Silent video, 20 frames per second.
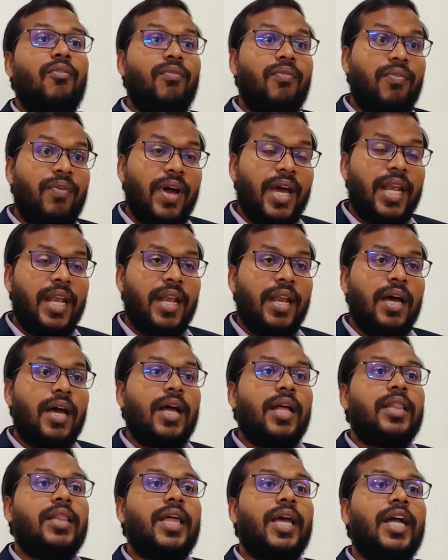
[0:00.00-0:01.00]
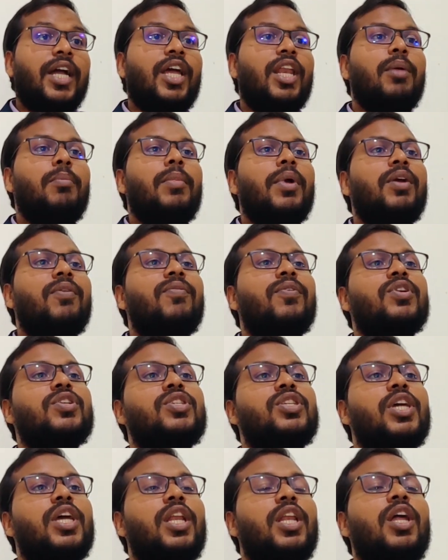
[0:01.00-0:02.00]
when the agreement for
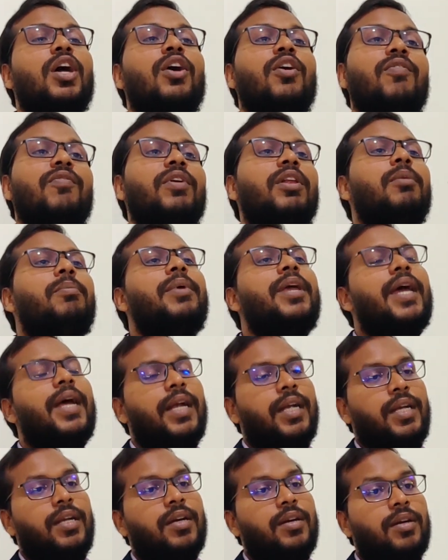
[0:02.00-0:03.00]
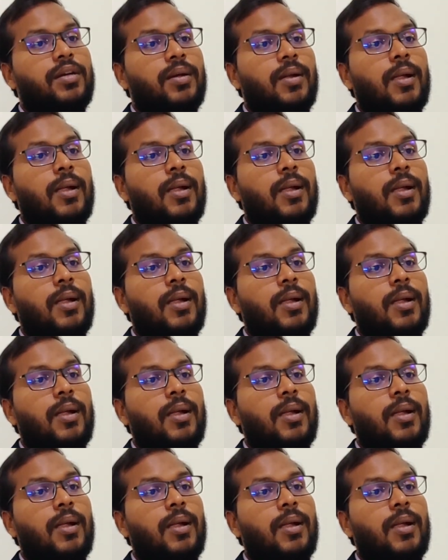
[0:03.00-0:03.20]
sale will be entered.